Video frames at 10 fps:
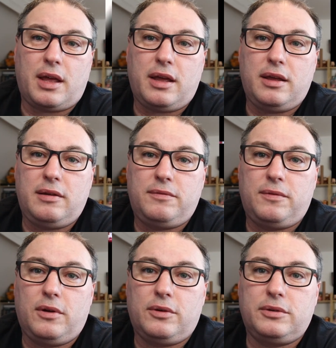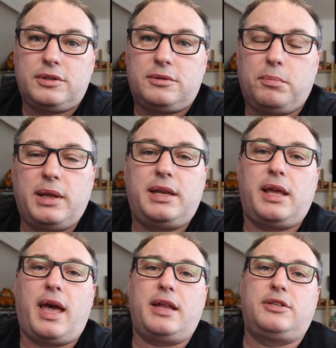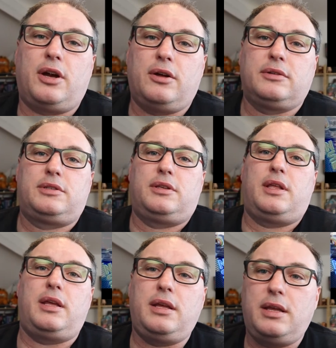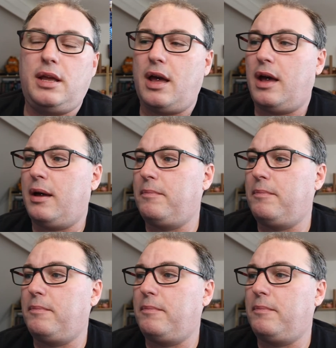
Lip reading: they've launched Bleeding Edge onto the